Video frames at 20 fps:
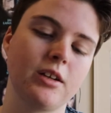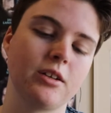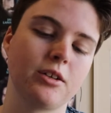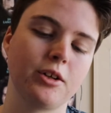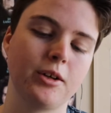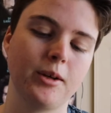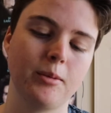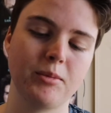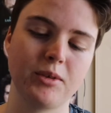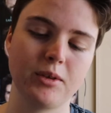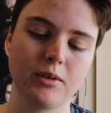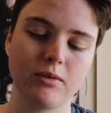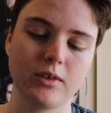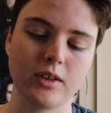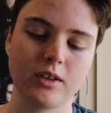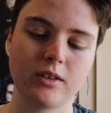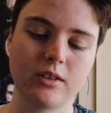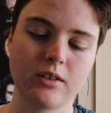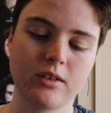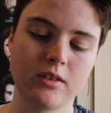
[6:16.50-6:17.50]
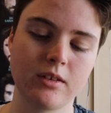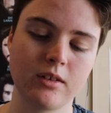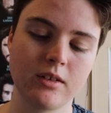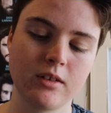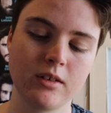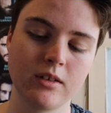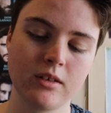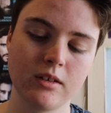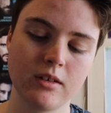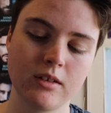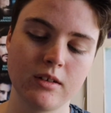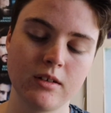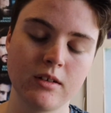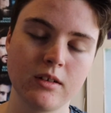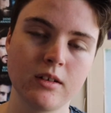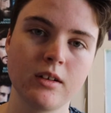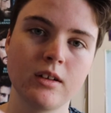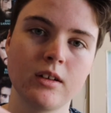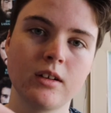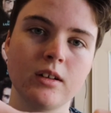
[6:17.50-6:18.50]
in terms of its
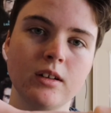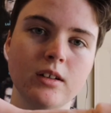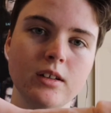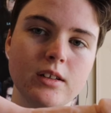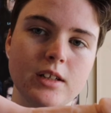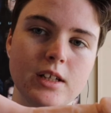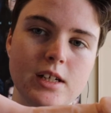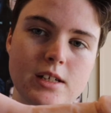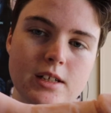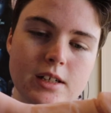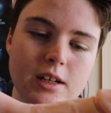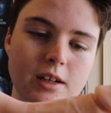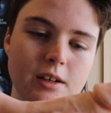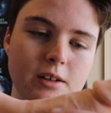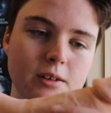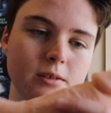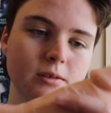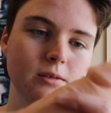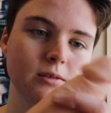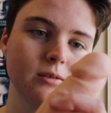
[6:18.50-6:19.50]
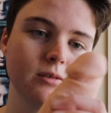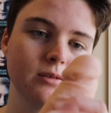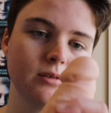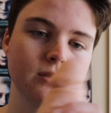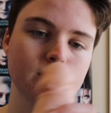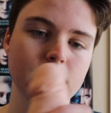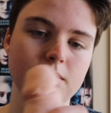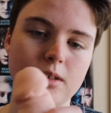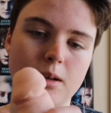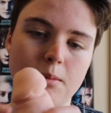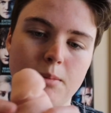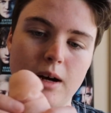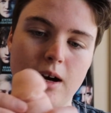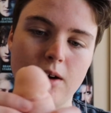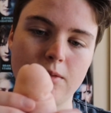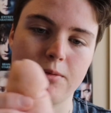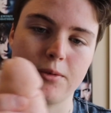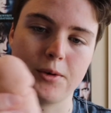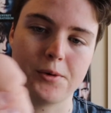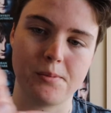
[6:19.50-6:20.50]
detail,
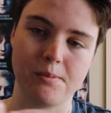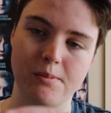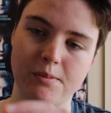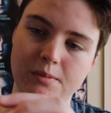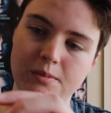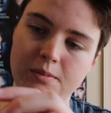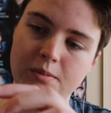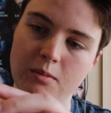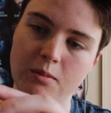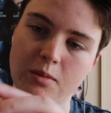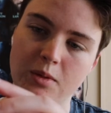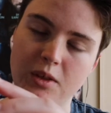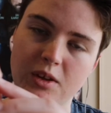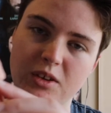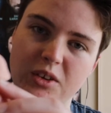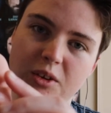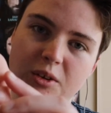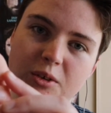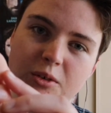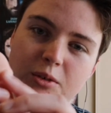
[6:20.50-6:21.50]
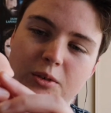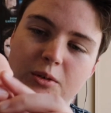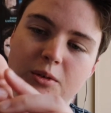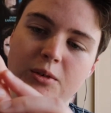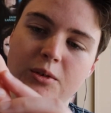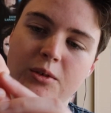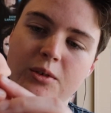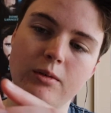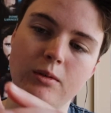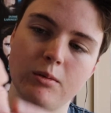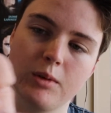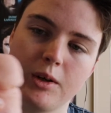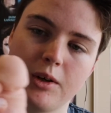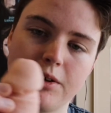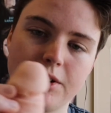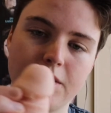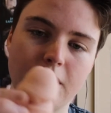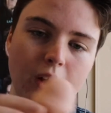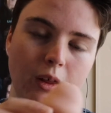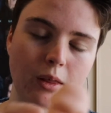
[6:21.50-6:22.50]
apart from these little wear
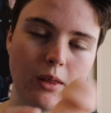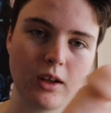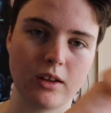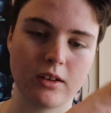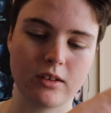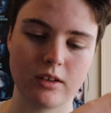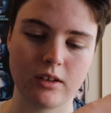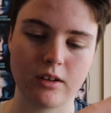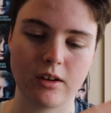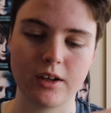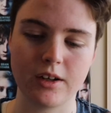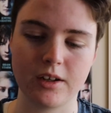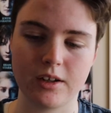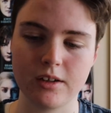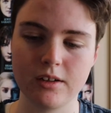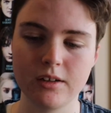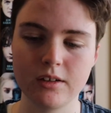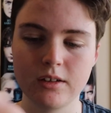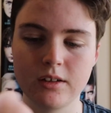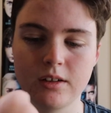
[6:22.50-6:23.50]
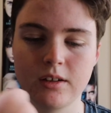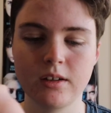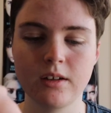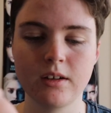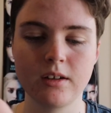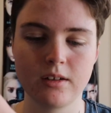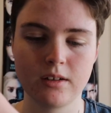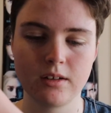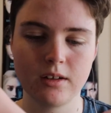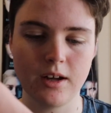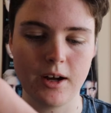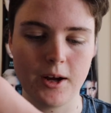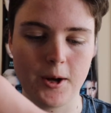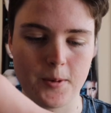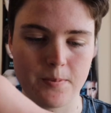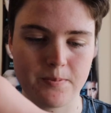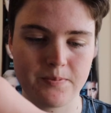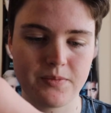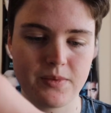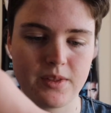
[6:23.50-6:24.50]
and tear things that I did,
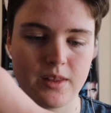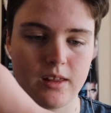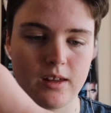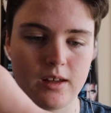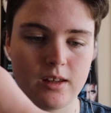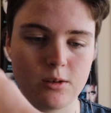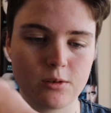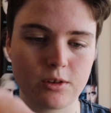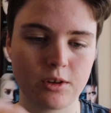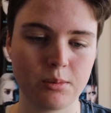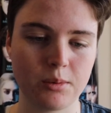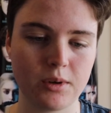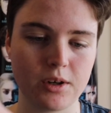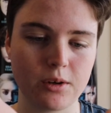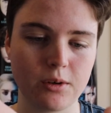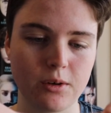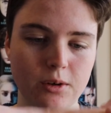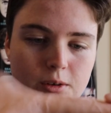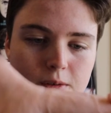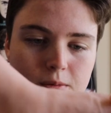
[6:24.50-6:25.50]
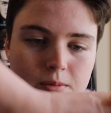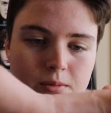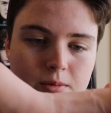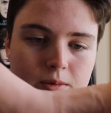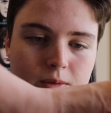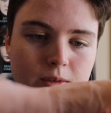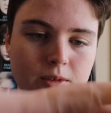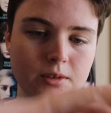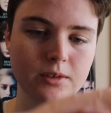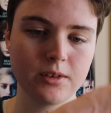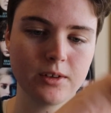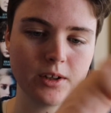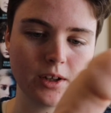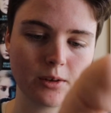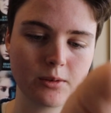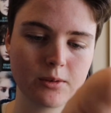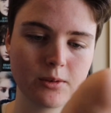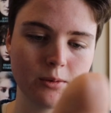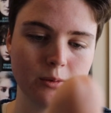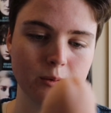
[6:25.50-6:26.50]
it looks pretty good.
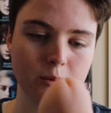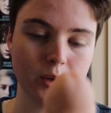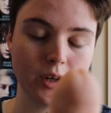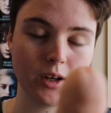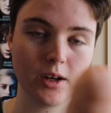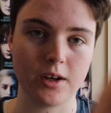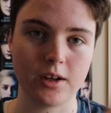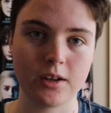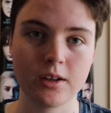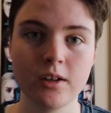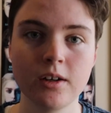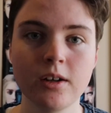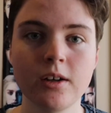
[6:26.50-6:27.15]
Like, when I